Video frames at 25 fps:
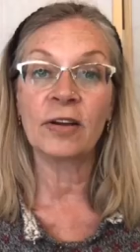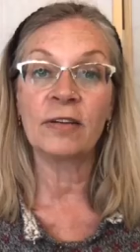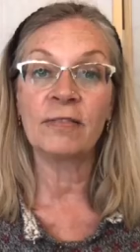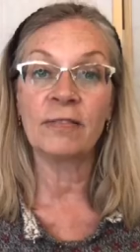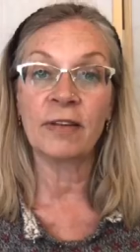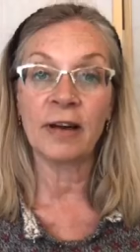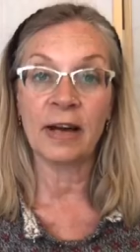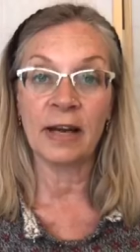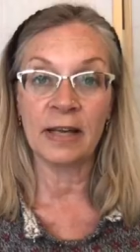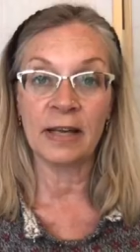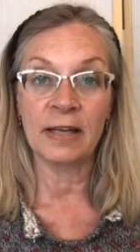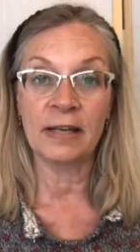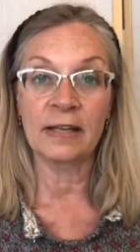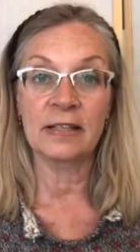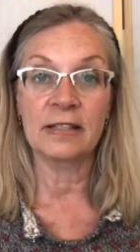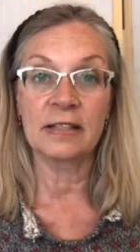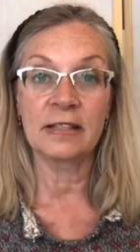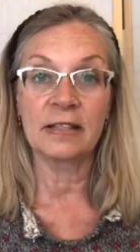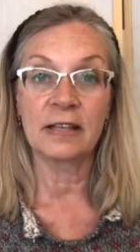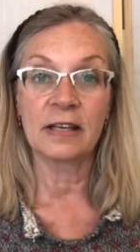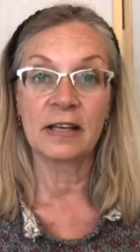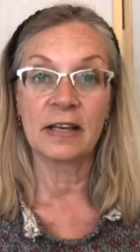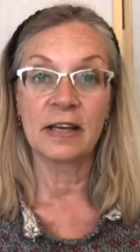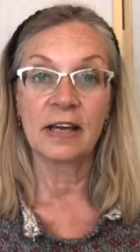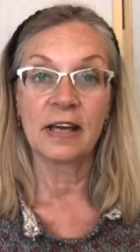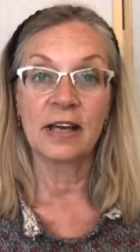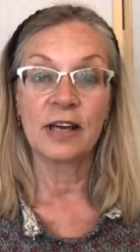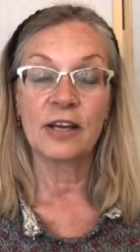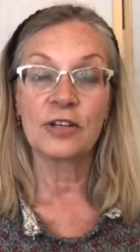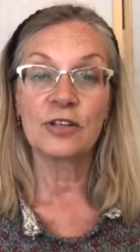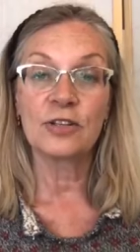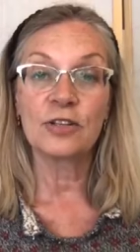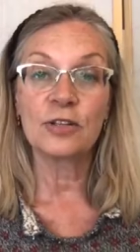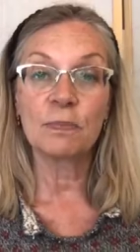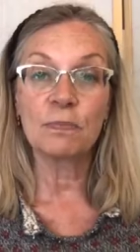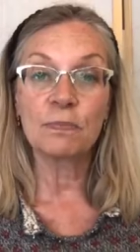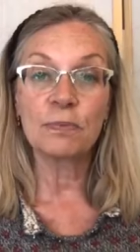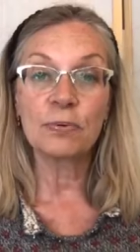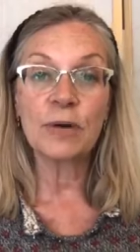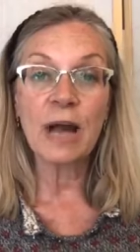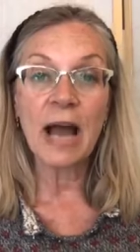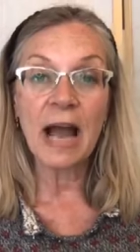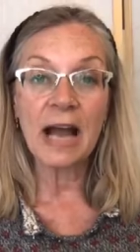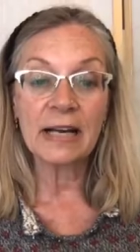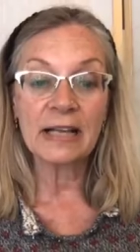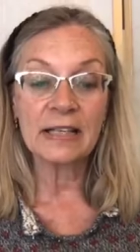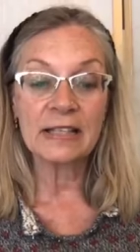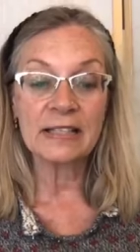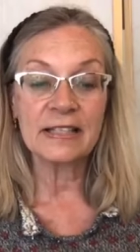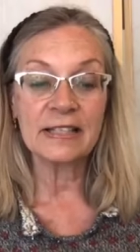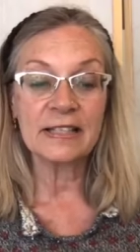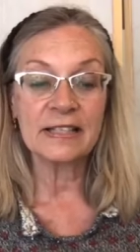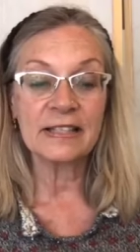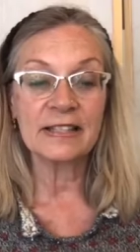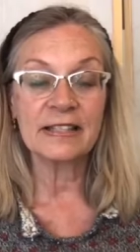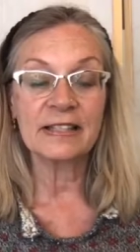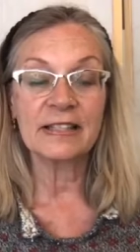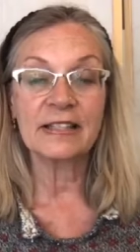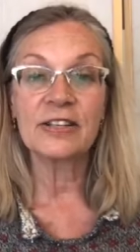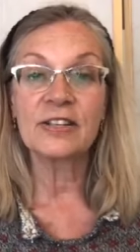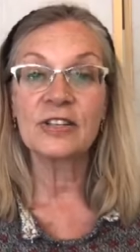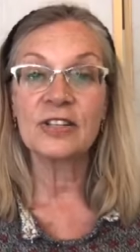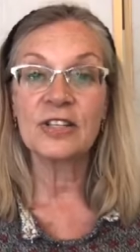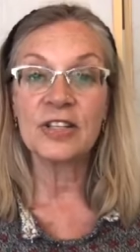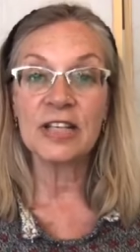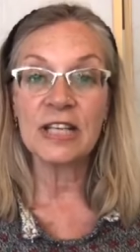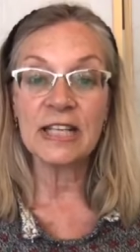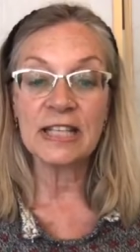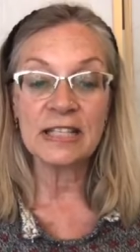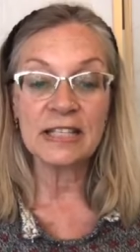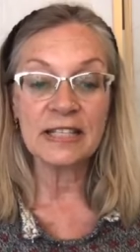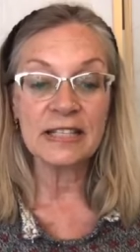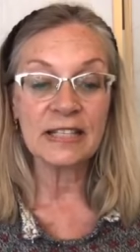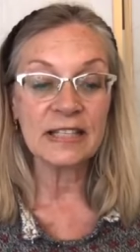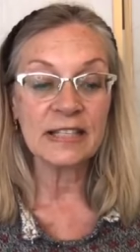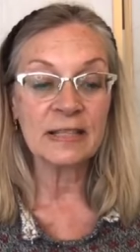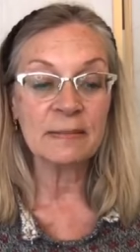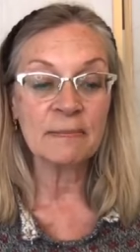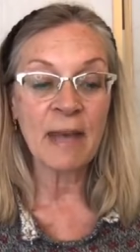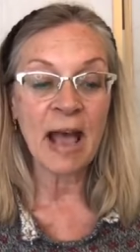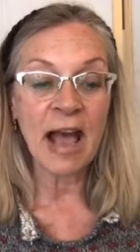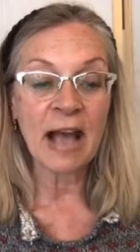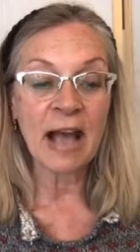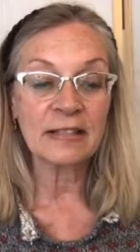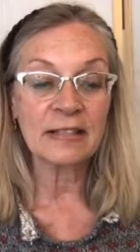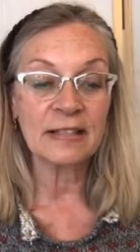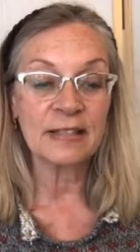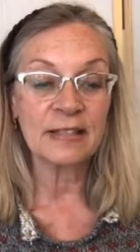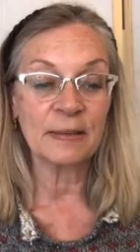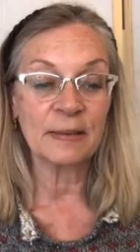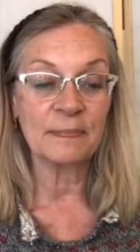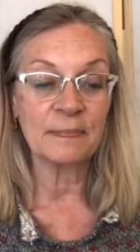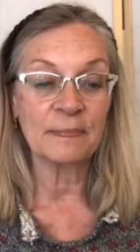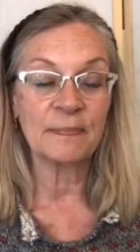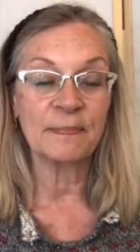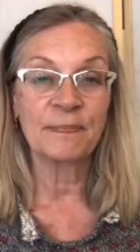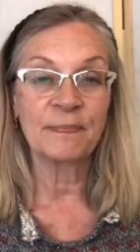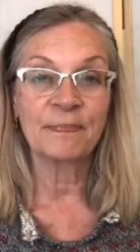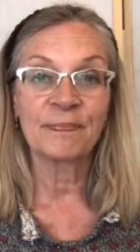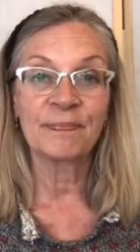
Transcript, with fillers: invited to practice Jesus' maxim